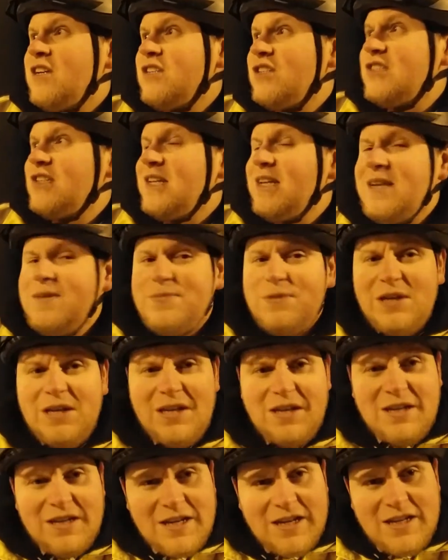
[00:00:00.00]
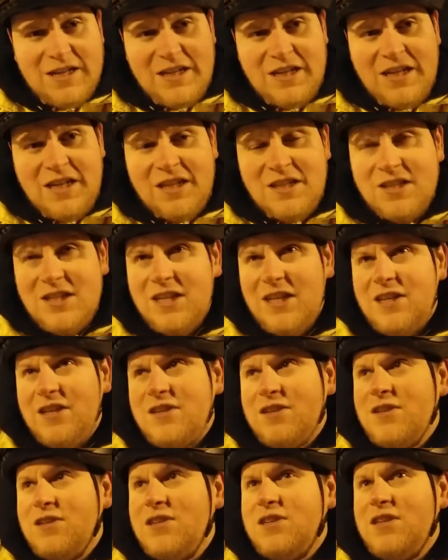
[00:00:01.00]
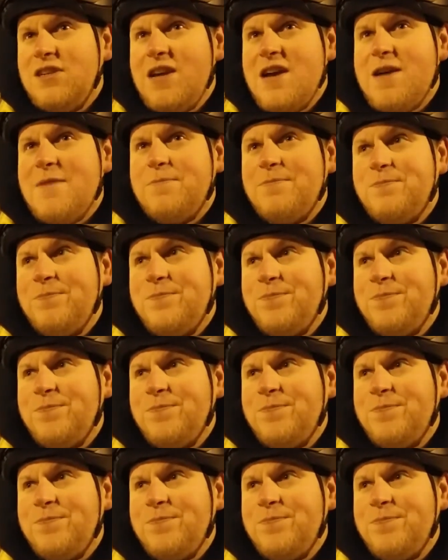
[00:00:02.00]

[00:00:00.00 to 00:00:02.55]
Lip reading: sleeping and eating. Yeah.